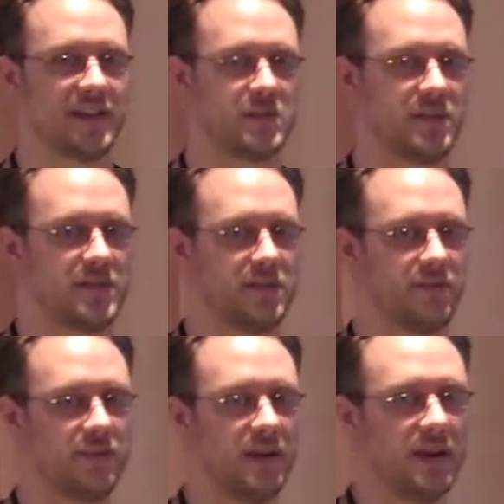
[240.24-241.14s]
expensive,
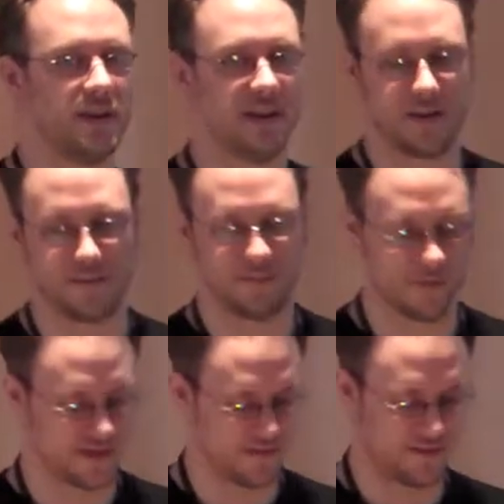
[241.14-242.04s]

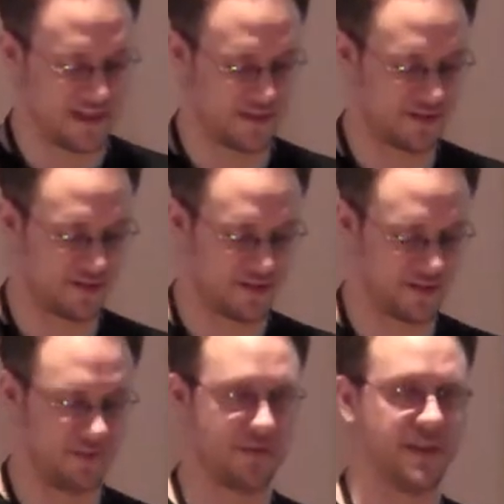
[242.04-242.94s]
but lights are
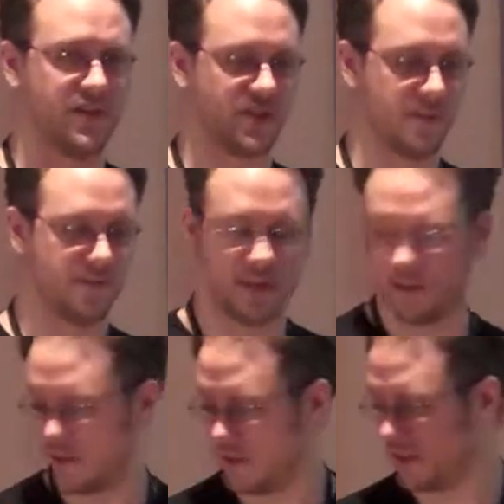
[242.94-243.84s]
also very cheap. And
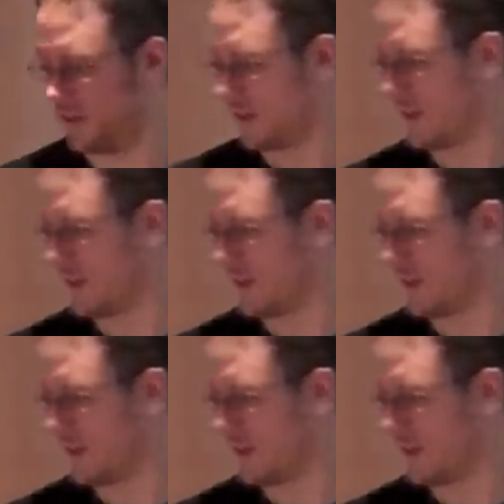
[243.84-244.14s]
they're a little,